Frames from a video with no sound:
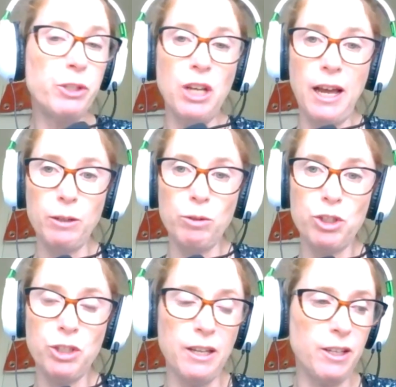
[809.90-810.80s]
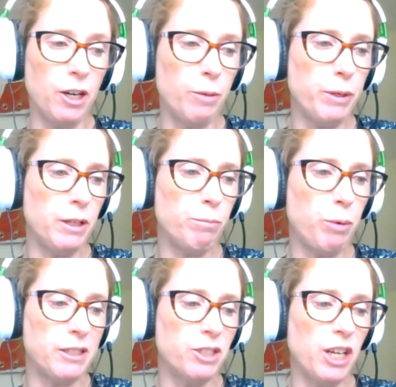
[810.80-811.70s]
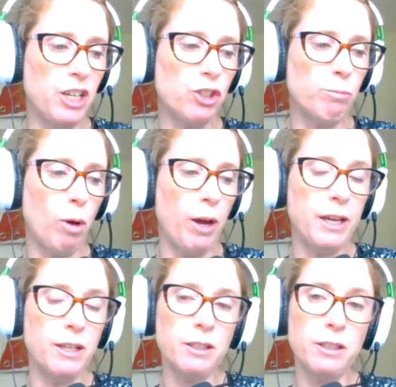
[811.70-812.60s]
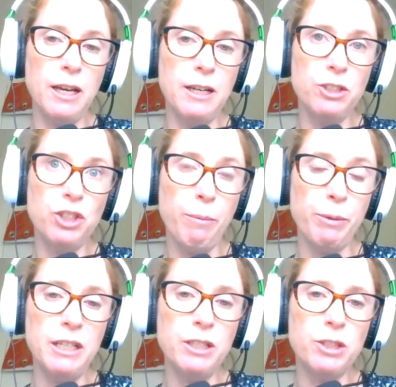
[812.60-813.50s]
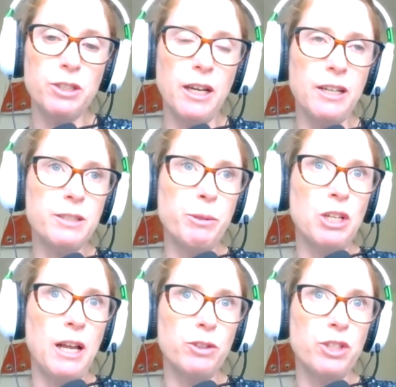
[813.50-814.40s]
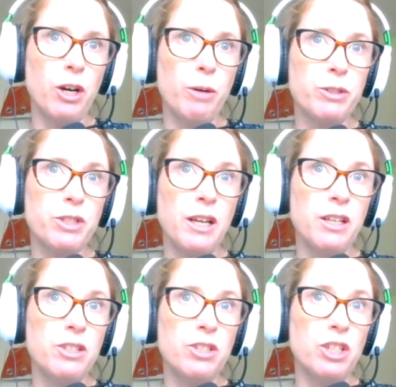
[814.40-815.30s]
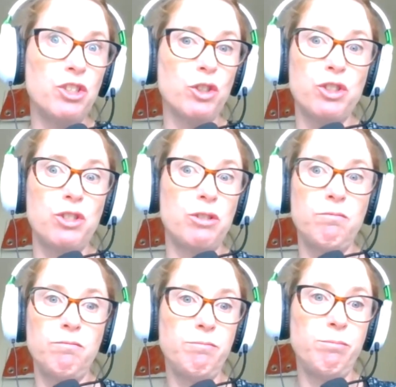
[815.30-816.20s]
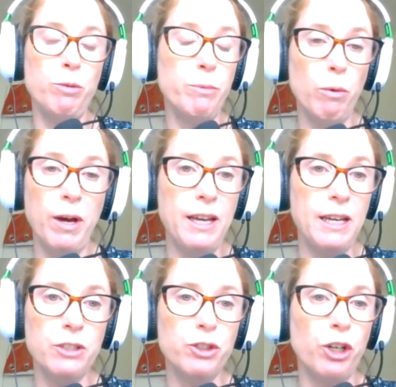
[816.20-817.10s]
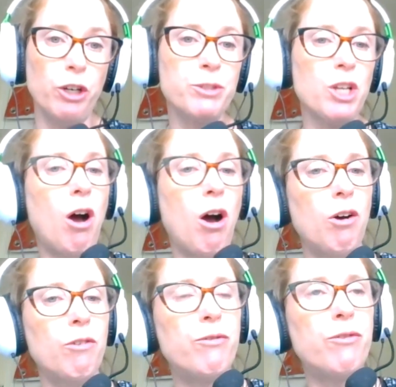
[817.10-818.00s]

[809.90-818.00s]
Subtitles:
and language therapy presentation by a Japanese speech and language therapist, and it just blew me away in terms of